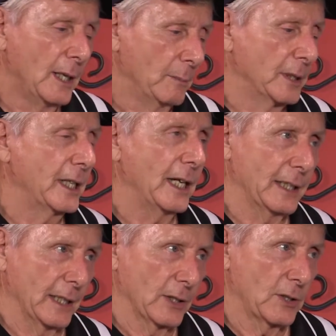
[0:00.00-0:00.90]

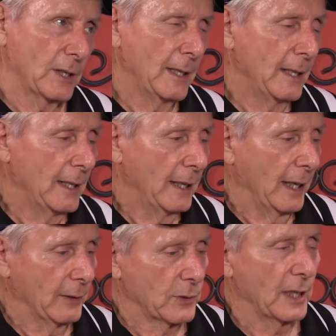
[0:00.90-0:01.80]
Battalions.
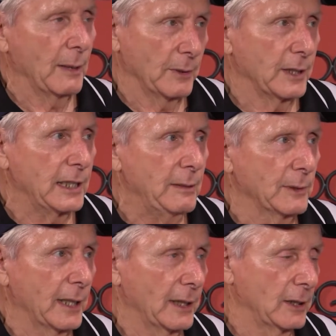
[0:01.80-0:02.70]
That uh, was the name of the team at
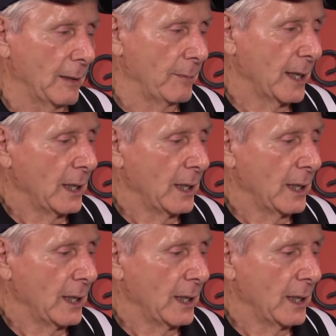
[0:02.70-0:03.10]
that time.